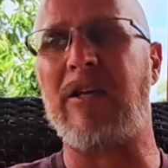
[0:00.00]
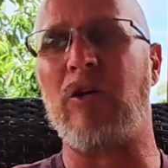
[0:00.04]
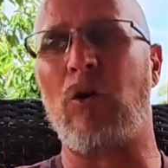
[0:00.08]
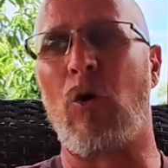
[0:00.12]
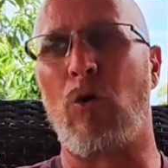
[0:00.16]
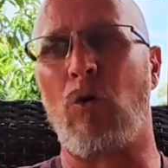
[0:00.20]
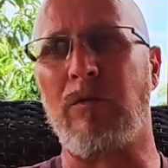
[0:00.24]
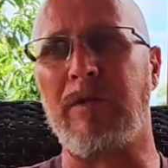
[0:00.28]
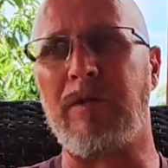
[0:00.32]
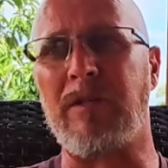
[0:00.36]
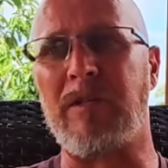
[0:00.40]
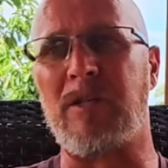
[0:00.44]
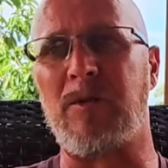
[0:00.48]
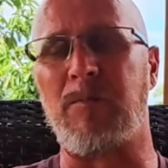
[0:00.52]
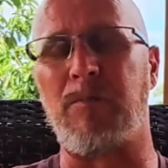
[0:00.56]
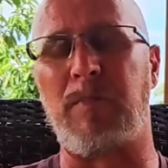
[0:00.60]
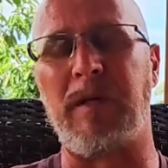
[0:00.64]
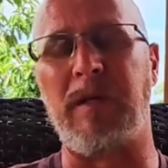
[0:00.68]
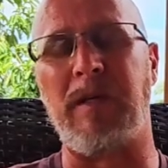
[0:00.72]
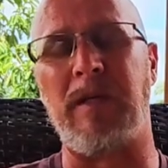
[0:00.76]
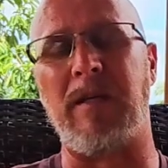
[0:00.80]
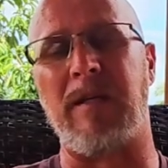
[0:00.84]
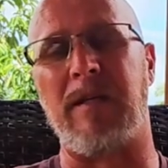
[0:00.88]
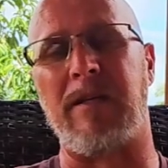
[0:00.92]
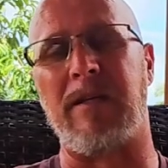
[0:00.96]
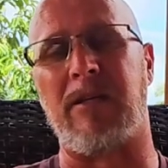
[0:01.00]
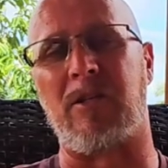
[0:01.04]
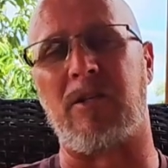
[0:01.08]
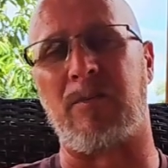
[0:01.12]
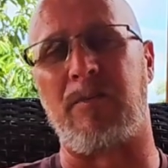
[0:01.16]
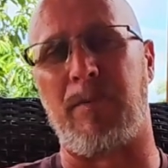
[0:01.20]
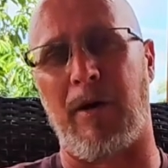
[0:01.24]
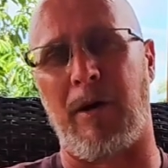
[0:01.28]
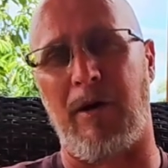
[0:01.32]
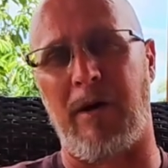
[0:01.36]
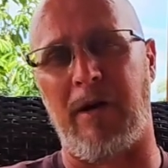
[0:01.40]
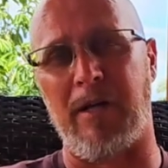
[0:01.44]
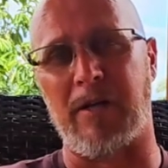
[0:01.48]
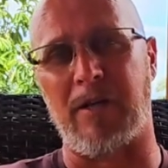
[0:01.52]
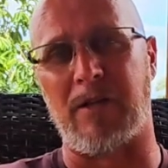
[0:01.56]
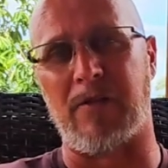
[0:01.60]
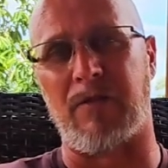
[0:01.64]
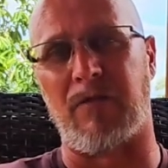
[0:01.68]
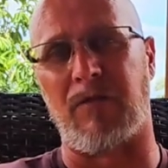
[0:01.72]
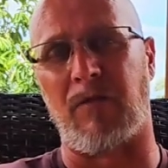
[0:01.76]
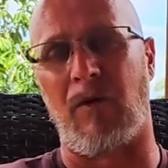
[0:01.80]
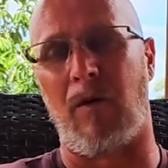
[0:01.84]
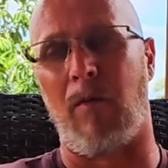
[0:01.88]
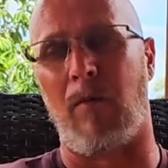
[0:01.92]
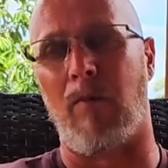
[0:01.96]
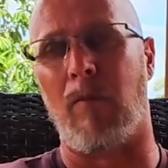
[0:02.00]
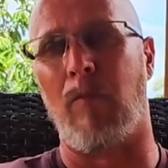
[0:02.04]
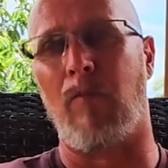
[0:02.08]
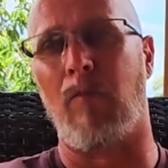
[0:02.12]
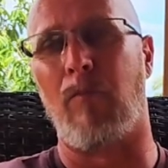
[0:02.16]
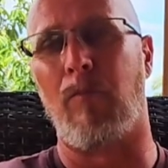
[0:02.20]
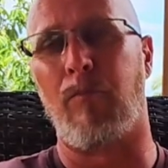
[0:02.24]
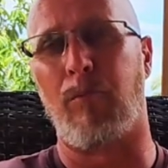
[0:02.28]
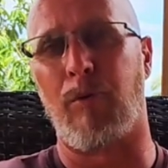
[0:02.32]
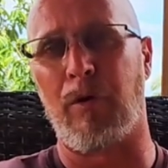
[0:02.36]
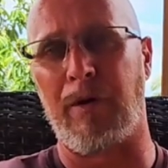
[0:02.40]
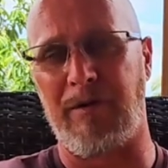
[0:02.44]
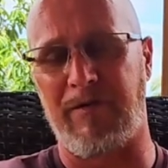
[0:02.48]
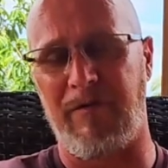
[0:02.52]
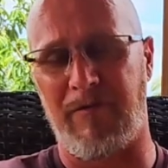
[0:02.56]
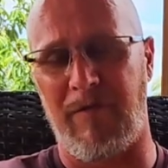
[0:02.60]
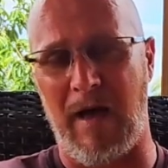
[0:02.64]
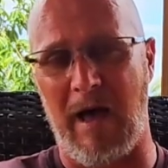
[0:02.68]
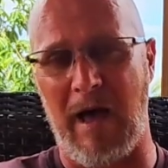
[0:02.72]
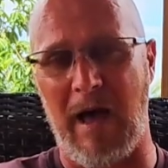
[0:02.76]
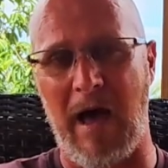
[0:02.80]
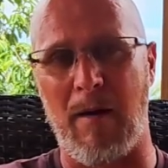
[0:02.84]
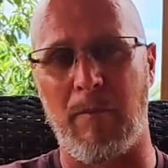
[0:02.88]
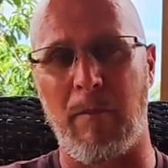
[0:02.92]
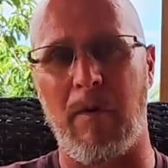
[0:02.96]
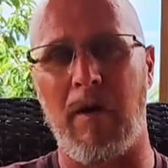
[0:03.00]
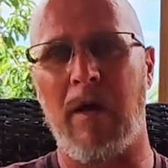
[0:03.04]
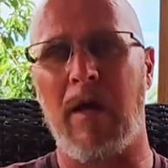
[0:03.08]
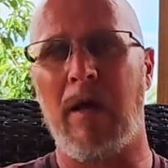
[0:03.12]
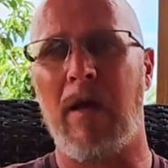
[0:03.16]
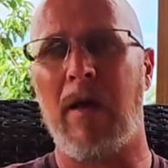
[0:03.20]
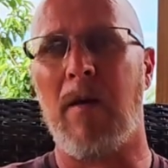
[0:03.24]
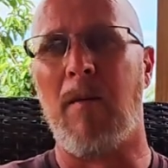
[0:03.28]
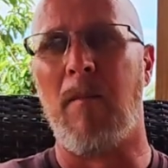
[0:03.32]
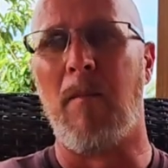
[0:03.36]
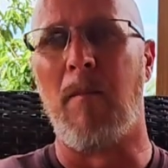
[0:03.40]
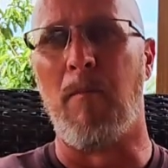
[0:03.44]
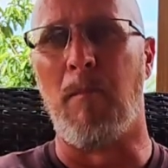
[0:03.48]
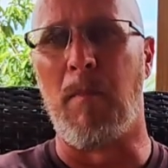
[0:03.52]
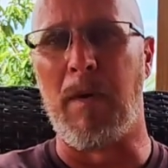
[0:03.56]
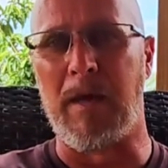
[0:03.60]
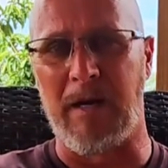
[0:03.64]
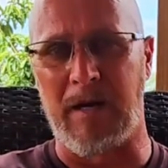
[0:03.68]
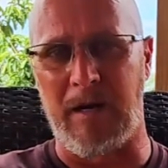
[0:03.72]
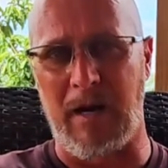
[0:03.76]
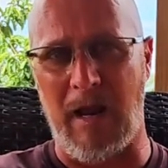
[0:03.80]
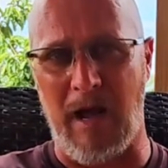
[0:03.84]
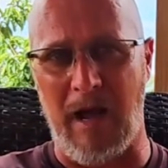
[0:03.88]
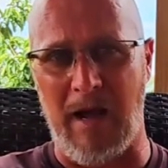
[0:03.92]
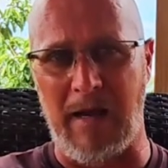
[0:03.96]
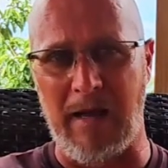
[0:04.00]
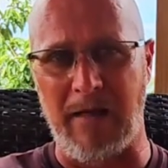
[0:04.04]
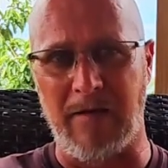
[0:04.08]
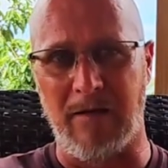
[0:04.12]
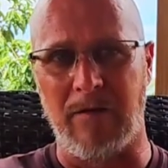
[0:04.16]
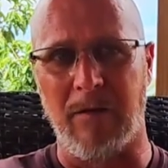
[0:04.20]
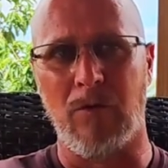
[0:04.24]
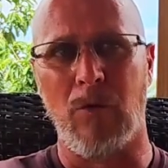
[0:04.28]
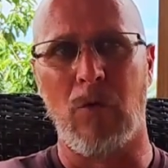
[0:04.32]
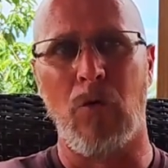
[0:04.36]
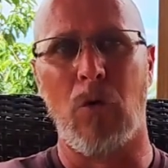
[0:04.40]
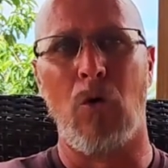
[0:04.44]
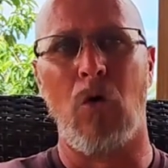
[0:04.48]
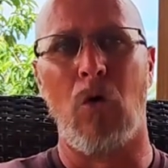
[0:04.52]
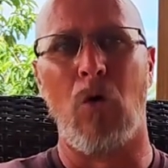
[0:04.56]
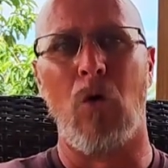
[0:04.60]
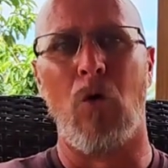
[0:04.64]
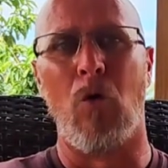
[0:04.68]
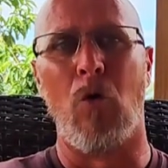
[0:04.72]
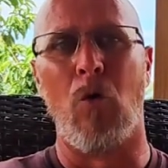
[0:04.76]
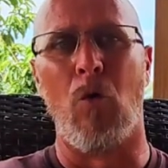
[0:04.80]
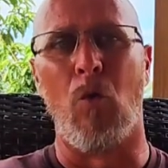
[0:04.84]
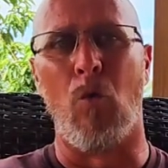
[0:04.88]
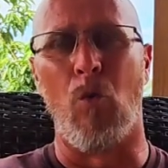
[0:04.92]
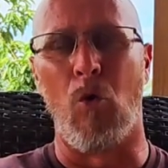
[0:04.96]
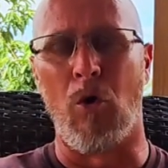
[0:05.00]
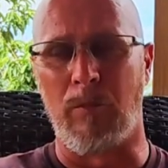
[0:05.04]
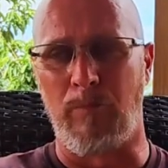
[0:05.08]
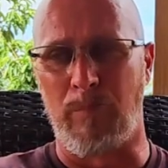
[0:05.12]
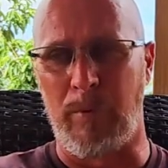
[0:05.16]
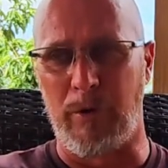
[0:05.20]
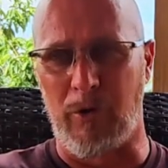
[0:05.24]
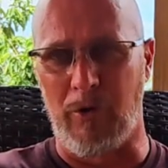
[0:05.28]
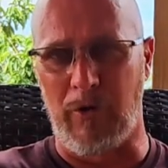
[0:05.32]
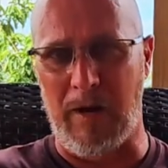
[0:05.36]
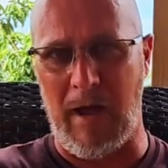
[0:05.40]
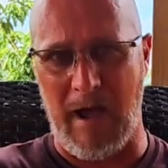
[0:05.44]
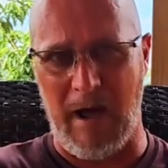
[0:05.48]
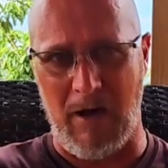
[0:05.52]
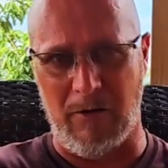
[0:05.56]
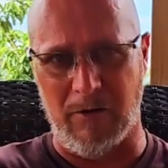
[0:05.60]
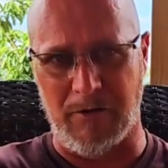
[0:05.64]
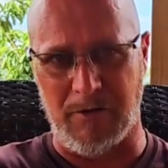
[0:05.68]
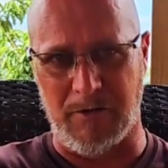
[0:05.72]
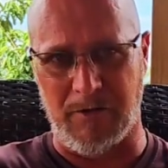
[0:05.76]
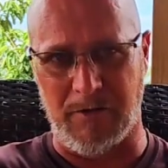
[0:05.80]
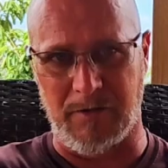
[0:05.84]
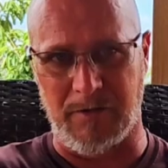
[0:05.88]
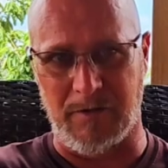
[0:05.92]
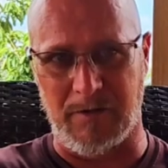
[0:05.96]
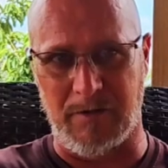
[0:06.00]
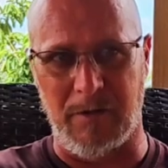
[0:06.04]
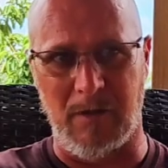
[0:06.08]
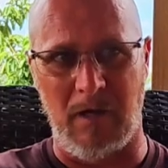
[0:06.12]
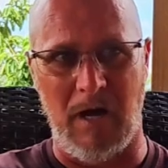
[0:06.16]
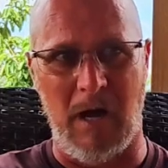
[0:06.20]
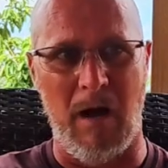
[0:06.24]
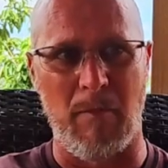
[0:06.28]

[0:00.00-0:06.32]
can only speak in experience from prefab, Mennonite, wood-built houses.